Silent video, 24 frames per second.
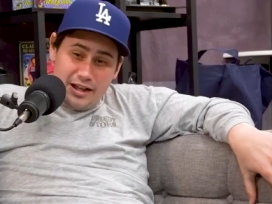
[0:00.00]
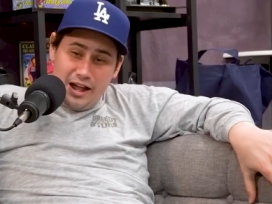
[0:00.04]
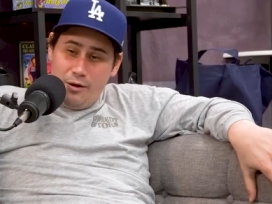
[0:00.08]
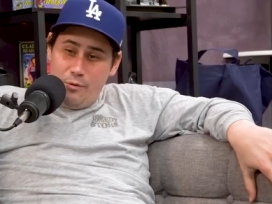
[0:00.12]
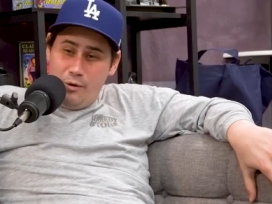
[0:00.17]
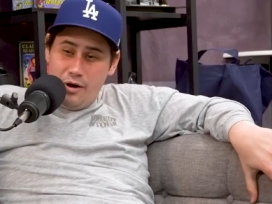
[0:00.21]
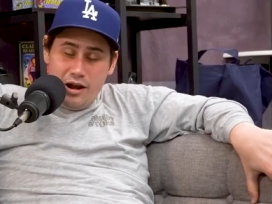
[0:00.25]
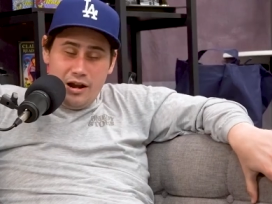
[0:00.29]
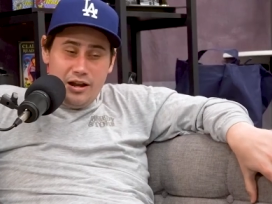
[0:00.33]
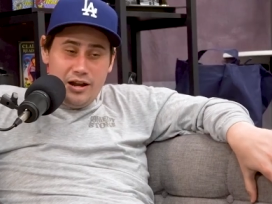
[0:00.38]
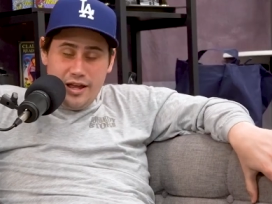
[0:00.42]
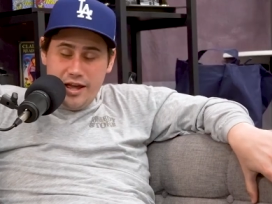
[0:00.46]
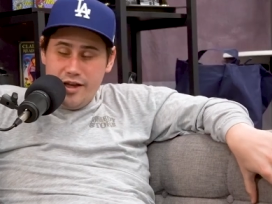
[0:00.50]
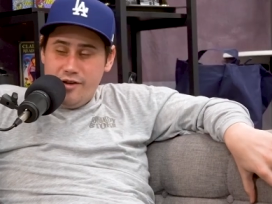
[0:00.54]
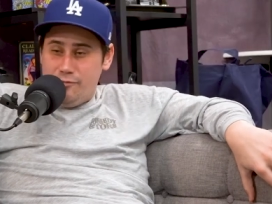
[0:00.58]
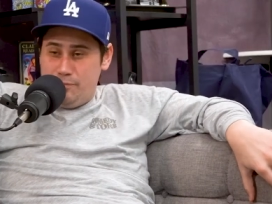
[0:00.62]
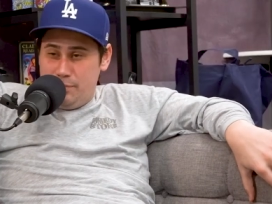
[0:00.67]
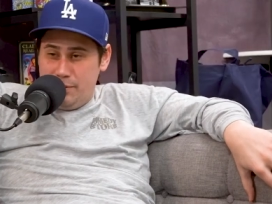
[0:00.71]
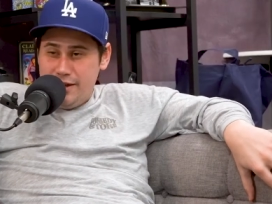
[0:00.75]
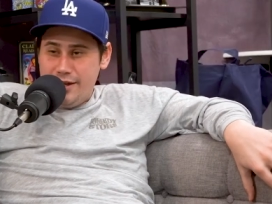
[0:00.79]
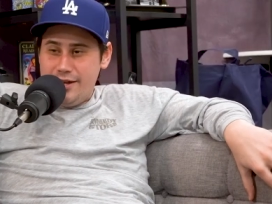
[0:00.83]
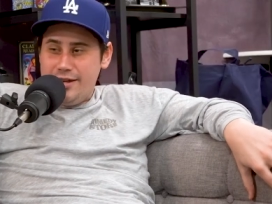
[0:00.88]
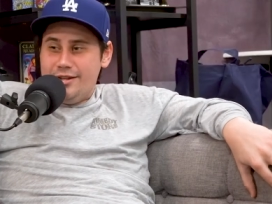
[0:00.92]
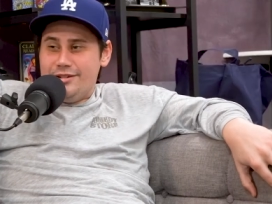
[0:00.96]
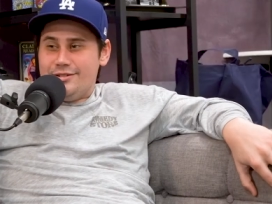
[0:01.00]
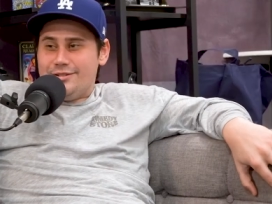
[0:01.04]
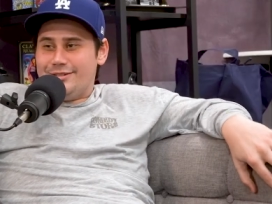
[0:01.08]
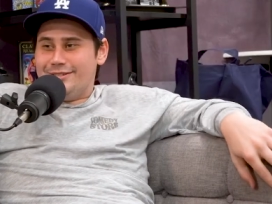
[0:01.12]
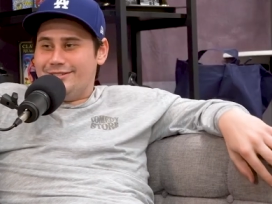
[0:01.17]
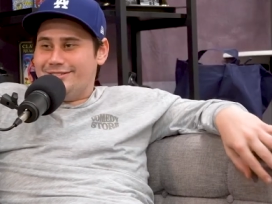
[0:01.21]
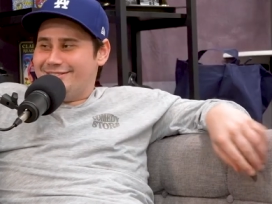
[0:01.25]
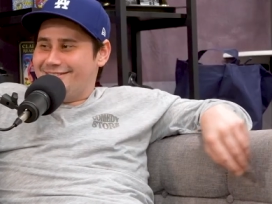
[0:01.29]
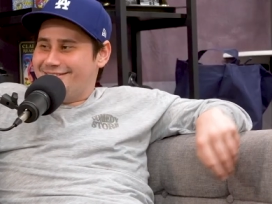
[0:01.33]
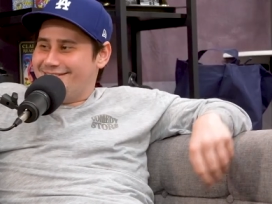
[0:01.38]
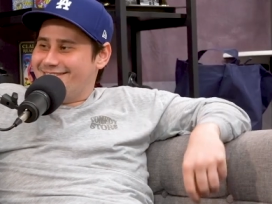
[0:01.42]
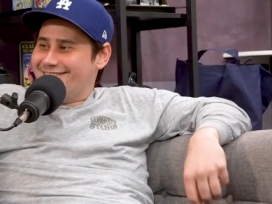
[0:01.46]
I want to live, please
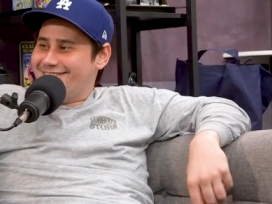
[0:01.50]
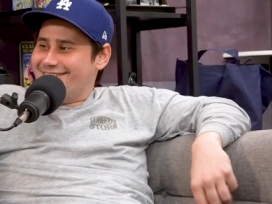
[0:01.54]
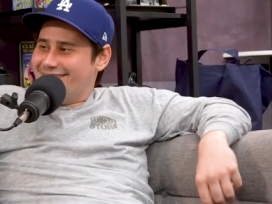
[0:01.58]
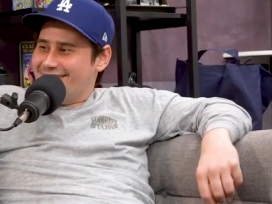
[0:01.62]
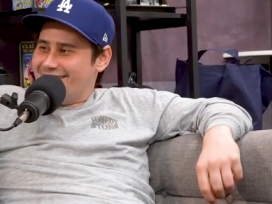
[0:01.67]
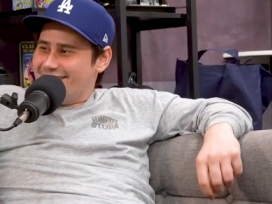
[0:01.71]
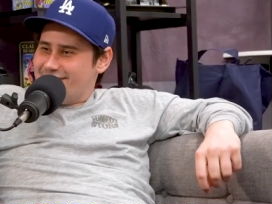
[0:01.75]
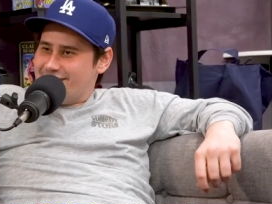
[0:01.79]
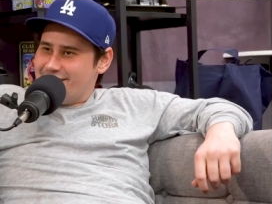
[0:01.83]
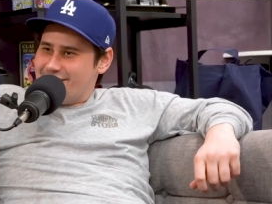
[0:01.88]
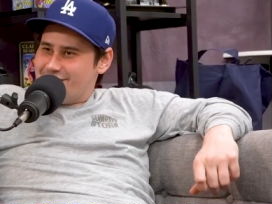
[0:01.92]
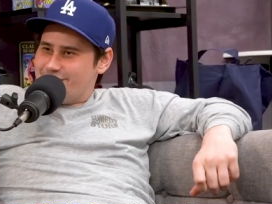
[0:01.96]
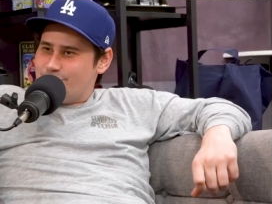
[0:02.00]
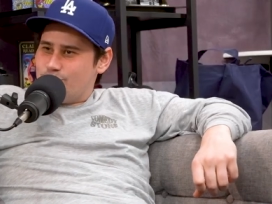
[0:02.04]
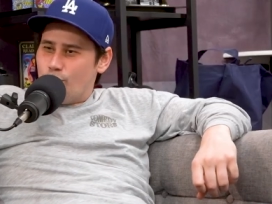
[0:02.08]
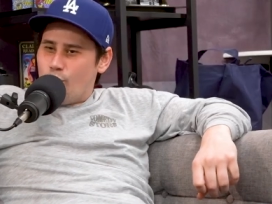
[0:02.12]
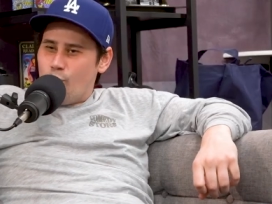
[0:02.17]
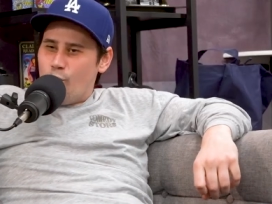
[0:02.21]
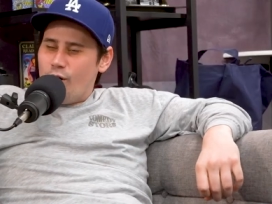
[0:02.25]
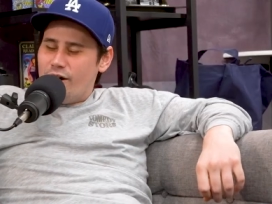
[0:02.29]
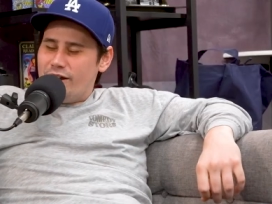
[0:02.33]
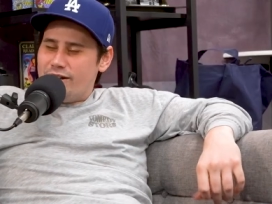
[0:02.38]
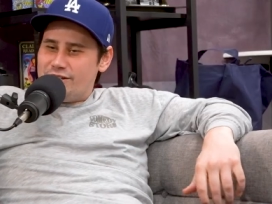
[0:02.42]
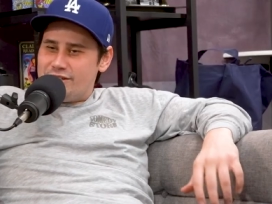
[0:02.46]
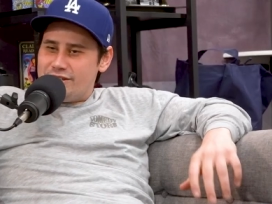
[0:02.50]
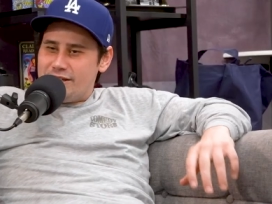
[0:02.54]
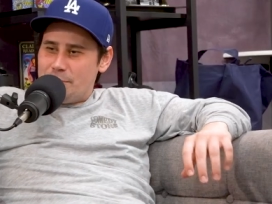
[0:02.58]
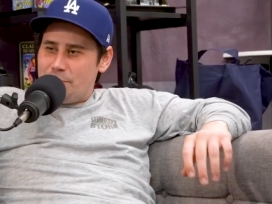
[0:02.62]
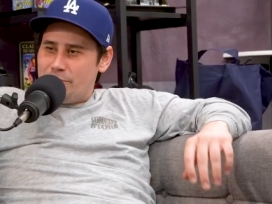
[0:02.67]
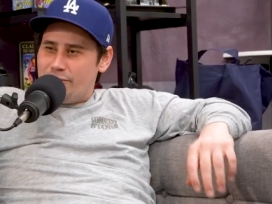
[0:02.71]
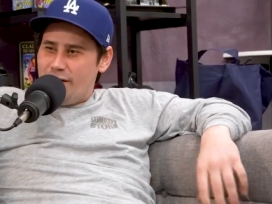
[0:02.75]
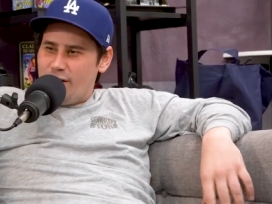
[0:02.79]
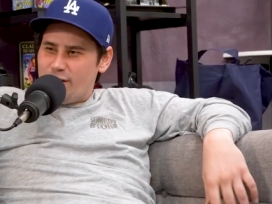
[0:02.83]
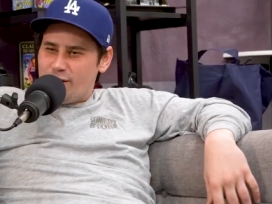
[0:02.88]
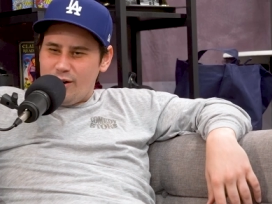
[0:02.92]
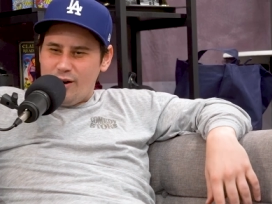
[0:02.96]
one sip
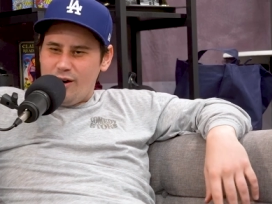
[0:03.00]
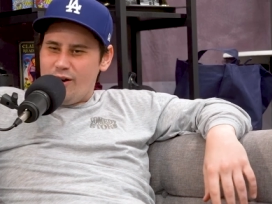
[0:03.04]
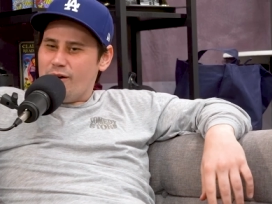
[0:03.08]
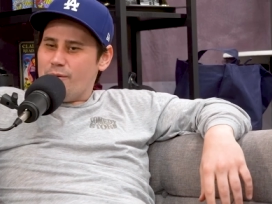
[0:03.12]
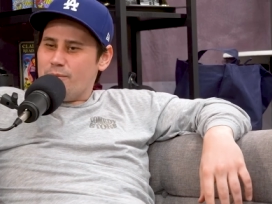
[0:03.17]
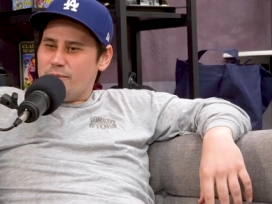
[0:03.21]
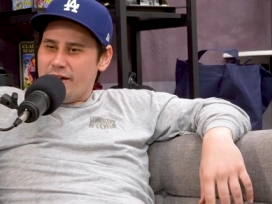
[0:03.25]
of alcohol,